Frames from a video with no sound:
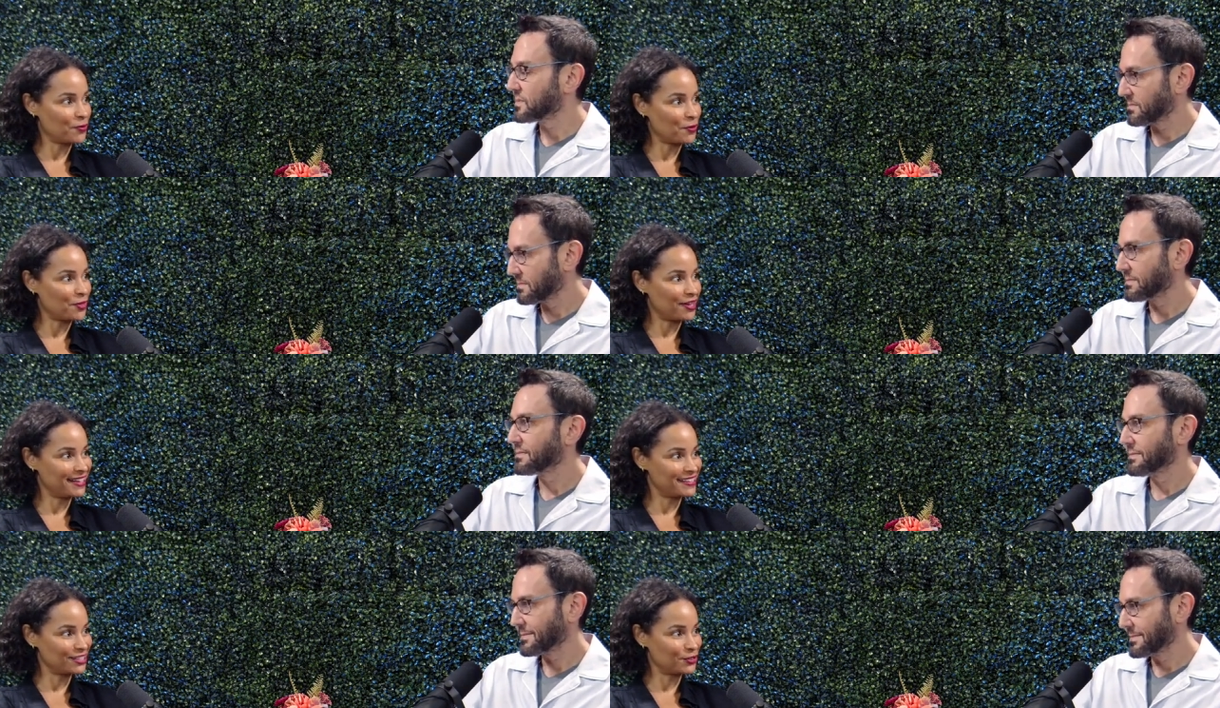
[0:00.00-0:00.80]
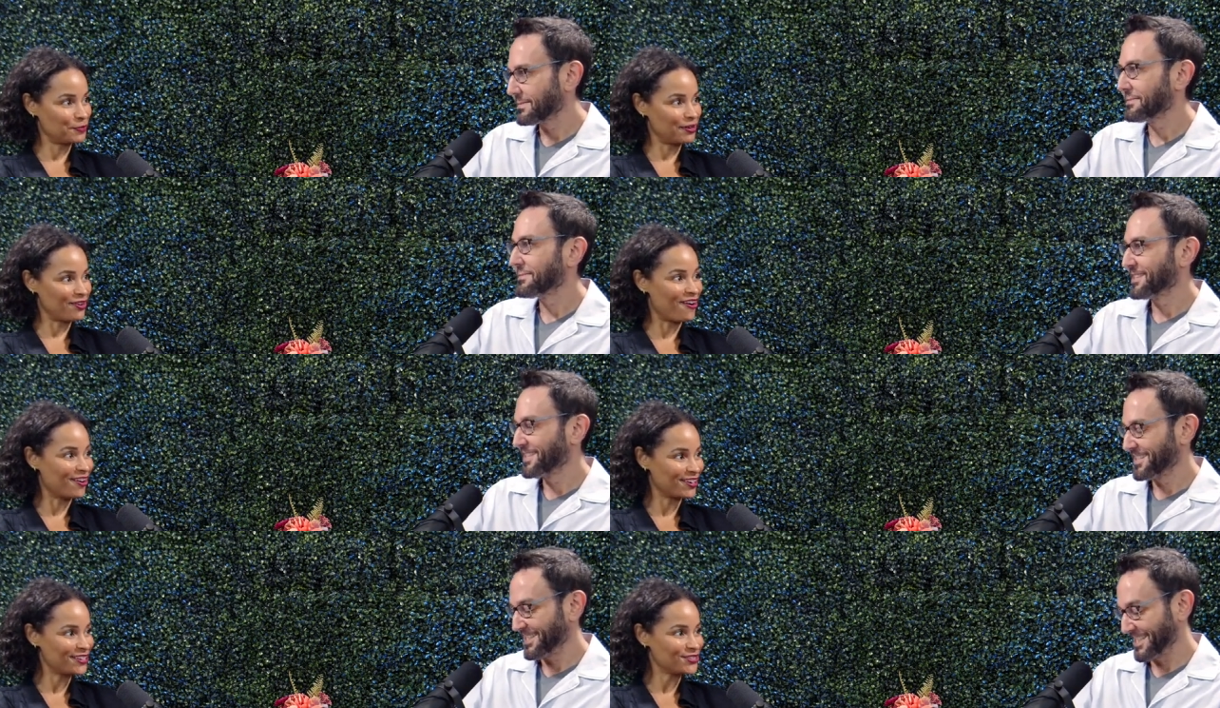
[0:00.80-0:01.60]
Speaker 1: whole thing is a little bit
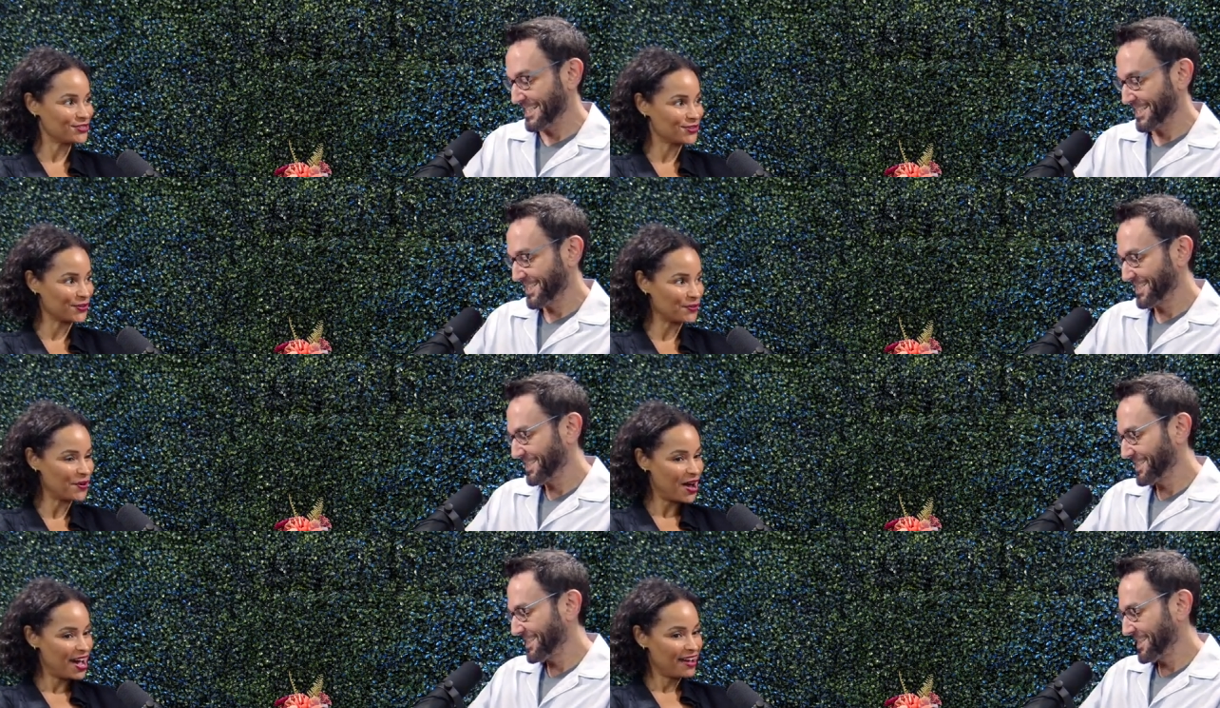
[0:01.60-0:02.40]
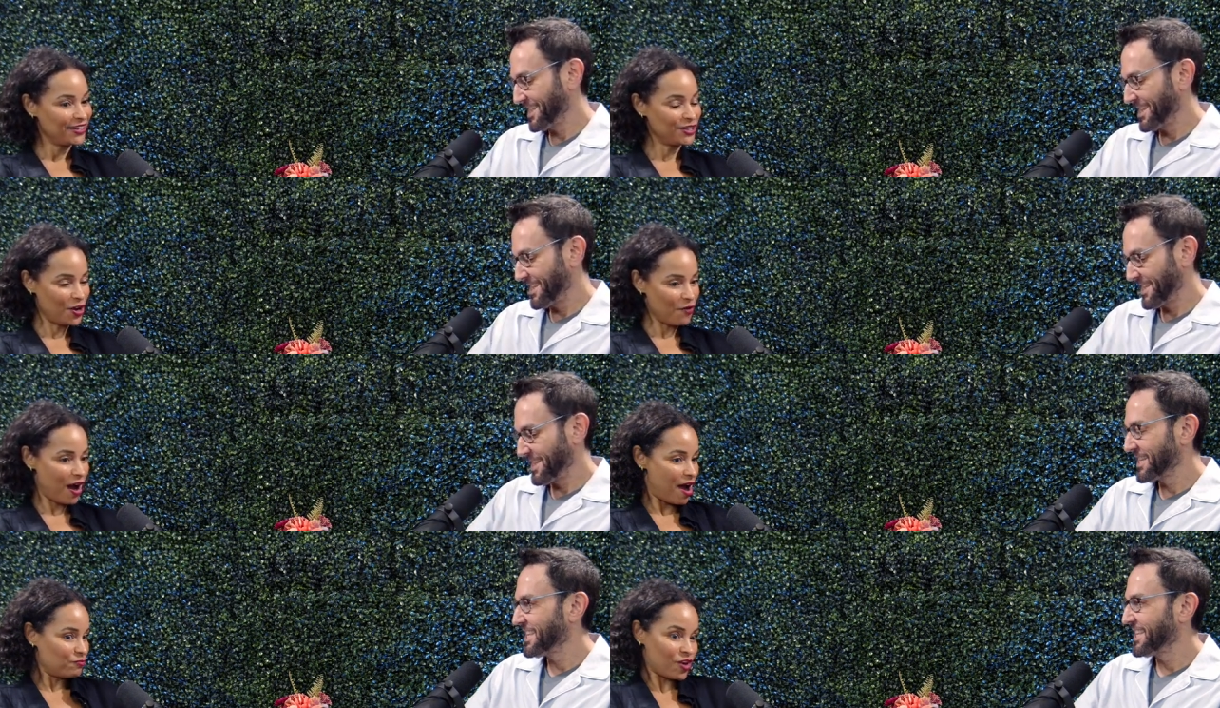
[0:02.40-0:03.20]
hard. So, you know,
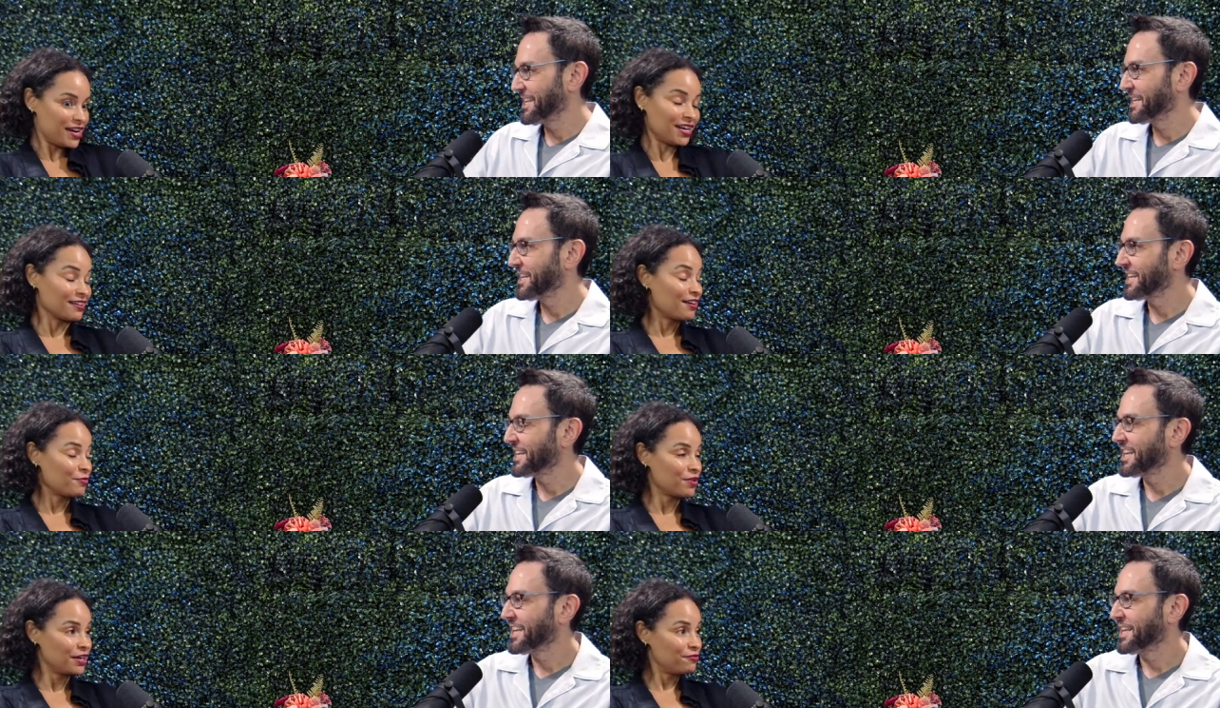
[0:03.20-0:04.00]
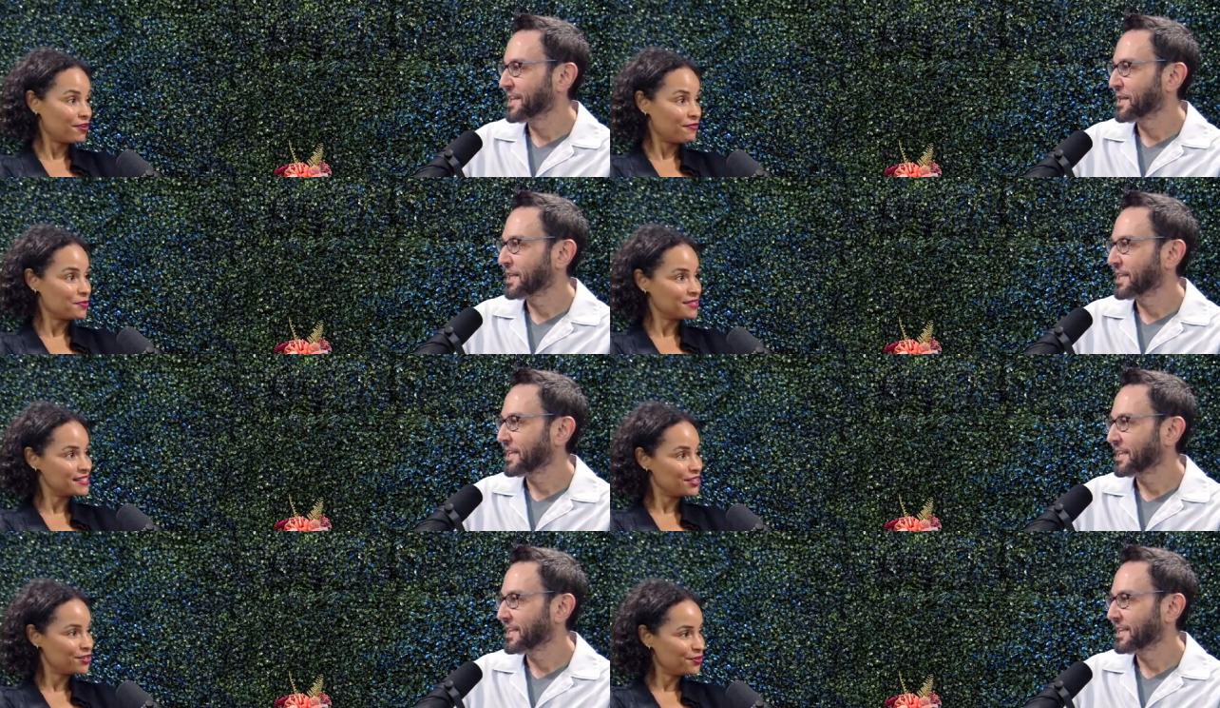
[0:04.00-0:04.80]
I'm ready. I'm ready for everyone to
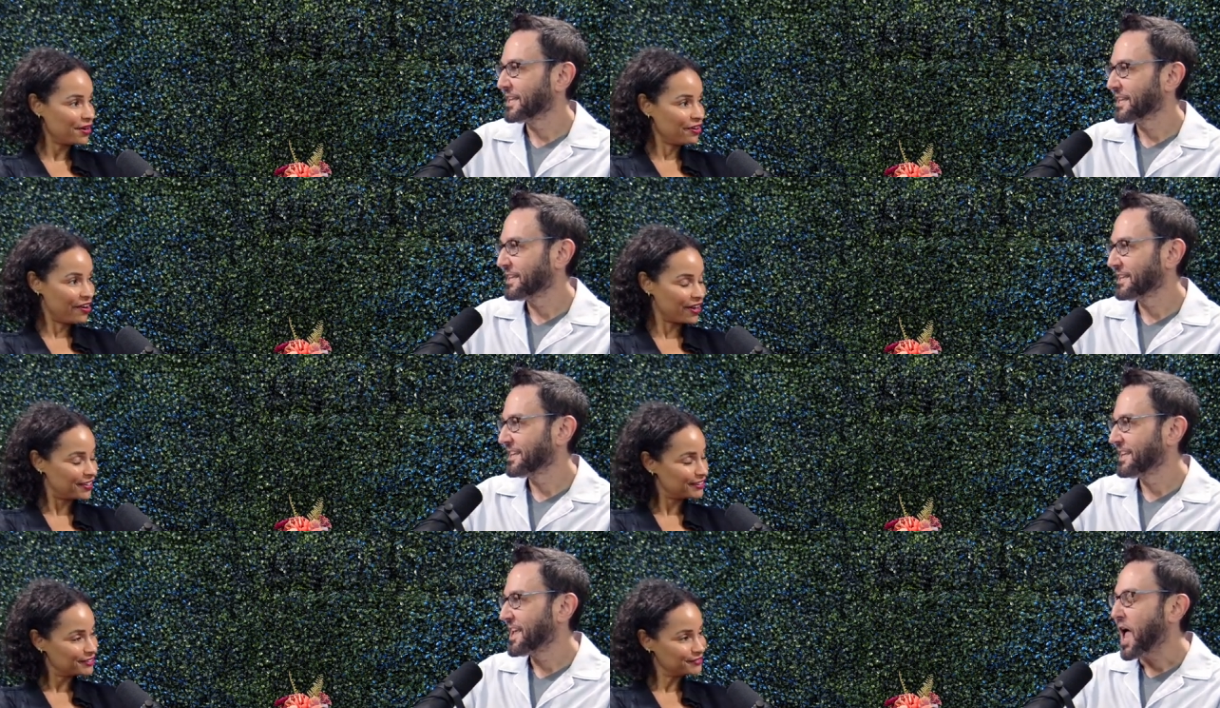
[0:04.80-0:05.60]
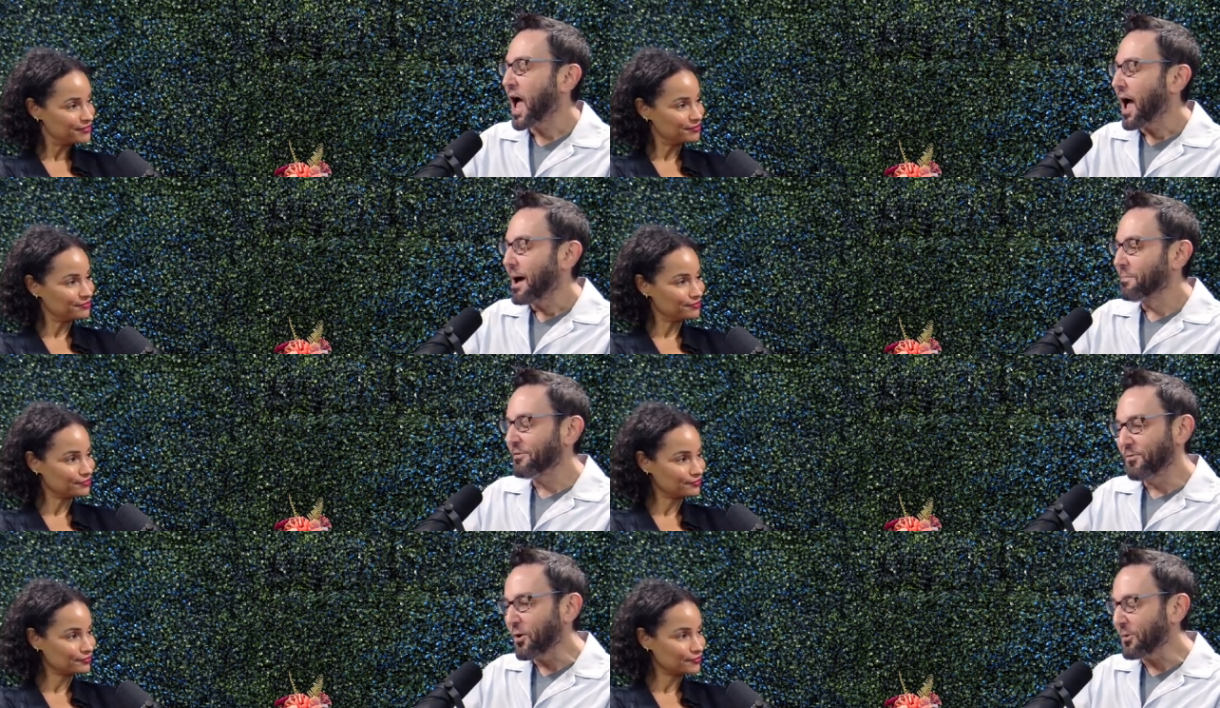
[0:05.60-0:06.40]
see the new era.
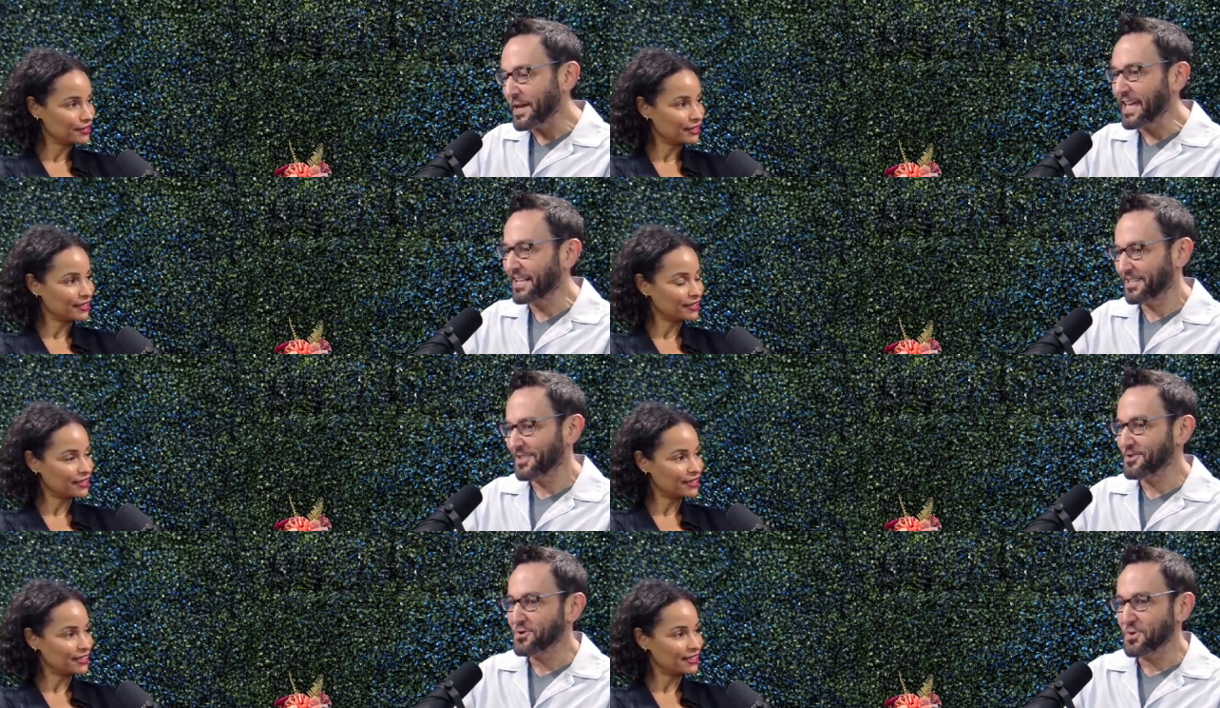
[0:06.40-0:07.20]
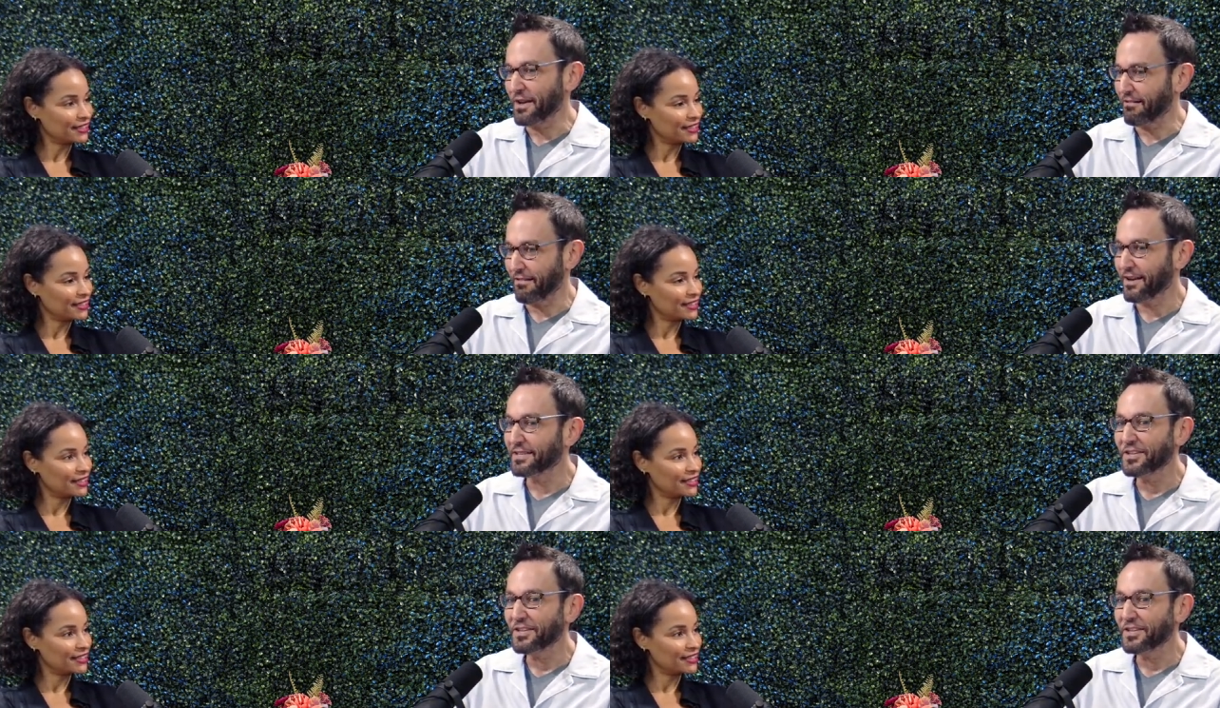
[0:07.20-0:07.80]
Speaker 2: Before we get to the new era, because